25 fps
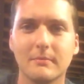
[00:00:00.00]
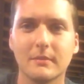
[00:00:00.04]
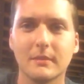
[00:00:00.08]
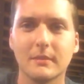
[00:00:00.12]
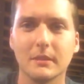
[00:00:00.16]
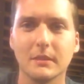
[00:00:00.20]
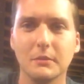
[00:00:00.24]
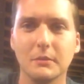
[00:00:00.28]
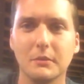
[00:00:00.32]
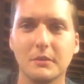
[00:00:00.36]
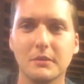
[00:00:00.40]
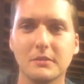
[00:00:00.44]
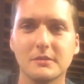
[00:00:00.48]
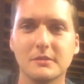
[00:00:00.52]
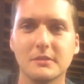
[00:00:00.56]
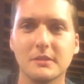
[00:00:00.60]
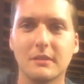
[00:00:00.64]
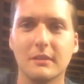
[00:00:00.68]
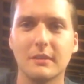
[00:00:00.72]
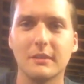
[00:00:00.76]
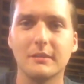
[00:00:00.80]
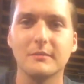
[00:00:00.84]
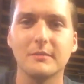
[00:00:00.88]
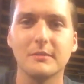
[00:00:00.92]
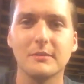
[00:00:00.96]
Luke is
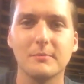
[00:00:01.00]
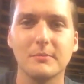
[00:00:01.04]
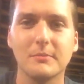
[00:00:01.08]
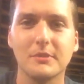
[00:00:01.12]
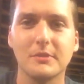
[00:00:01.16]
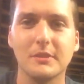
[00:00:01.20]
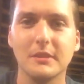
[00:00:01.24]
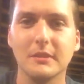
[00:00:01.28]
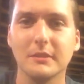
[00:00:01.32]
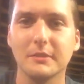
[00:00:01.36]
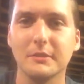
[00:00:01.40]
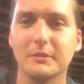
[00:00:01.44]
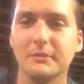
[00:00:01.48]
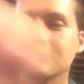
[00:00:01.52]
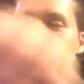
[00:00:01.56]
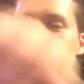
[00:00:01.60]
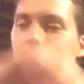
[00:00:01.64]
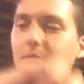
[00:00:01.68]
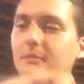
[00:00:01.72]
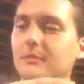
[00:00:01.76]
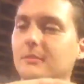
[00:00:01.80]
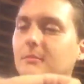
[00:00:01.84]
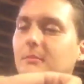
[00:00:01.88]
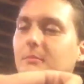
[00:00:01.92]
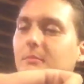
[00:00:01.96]
gone. See you, Luke.
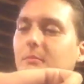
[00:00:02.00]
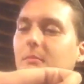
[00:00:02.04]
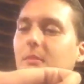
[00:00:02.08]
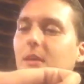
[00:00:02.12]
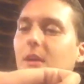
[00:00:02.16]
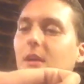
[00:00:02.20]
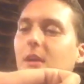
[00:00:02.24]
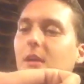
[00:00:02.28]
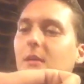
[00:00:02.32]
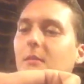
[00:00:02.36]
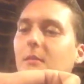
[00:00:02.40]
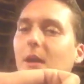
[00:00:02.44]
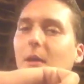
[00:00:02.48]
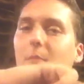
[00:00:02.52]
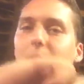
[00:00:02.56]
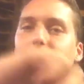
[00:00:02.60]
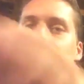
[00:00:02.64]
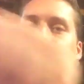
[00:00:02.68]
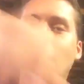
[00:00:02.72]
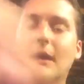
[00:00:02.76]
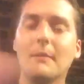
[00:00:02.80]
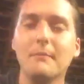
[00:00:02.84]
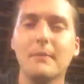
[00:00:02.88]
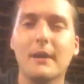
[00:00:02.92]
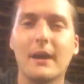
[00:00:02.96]

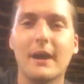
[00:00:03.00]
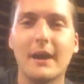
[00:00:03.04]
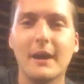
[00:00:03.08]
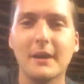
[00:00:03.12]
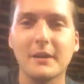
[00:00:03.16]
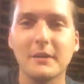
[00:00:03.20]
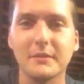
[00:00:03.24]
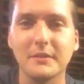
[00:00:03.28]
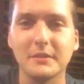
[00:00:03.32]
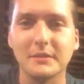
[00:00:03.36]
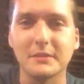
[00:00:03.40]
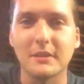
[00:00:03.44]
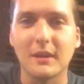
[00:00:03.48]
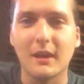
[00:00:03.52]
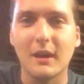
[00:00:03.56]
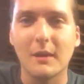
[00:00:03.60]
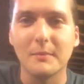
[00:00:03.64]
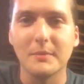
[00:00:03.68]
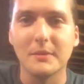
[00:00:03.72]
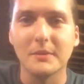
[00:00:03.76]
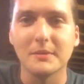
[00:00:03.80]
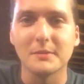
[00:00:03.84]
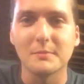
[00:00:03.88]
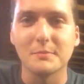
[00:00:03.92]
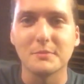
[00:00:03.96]
I'm behind on these
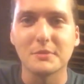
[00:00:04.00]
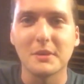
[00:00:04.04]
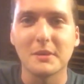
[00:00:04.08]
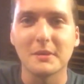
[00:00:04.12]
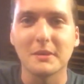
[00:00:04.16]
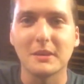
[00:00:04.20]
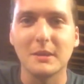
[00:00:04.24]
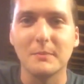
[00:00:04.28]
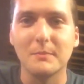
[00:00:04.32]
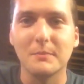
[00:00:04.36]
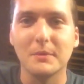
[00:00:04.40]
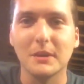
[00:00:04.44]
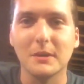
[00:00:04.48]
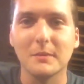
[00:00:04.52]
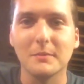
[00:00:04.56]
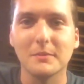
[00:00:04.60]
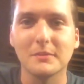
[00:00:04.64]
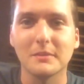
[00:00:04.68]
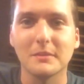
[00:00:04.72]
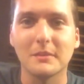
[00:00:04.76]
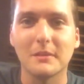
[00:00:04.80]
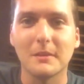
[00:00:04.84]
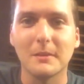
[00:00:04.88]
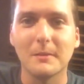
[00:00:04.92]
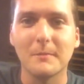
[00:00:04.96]
comments. I'm trying to keep up.
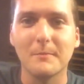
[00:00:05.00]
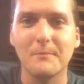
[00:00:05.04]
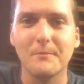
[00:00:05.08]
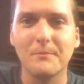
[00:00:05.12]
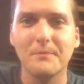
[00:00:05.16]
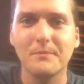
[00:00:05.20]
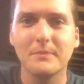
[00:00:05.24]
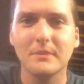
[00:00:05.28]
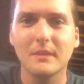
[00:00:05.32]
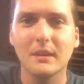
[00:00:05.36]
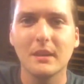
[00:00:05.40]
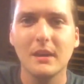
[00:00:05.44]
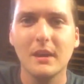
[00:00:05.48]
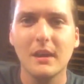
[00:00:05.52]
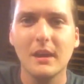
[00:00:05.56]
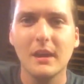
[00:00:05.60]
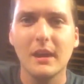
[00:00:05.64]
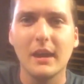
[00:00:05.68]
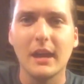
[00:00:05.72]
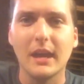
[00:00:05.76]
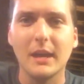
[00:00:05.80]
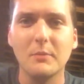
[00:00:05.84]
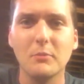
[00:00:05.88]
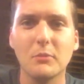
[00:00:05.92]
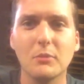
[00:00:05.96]
Sorry.
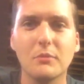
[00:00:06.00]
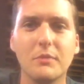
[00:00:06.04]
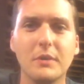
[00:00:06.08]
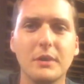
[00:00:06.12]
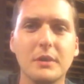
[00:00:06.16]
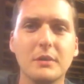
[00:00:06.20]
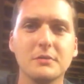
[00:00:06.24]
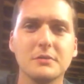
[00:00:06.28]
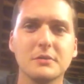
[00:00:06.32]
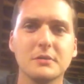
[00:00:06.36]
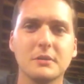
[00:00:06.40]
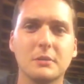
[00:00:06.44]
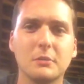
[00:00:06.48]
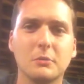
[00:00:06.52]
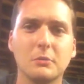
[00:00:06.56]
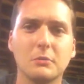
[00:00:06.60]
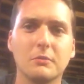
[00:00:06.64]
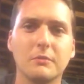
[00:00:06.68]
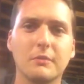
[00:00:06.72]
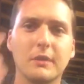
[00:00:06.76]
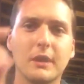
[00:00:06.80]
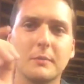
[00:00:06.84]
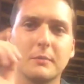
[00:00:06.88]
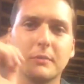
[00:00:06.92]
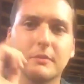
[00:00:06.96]
Any more videos on the old
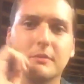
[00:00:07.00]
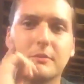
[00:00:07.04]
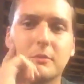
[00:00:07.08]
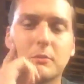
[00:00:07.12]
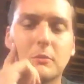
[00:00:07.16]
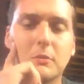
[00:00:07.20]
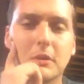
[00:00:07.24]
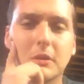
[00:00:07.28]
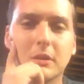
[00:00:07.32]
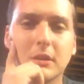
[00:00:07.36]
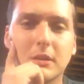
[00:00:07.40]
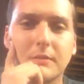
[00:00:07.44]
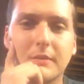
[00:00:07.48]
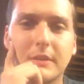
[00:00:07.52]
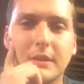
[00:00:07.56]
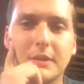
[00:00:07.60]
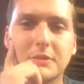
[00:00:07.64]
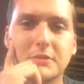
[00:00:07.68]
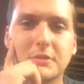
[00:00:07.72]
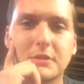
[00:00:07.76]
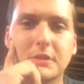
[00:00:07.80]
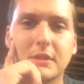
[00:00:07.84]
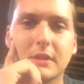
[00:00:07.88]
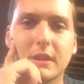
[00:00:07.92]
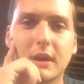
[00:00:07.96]
family Ford? I love that
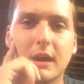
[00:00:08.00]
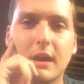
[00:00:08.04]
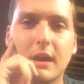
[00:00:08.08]
truck.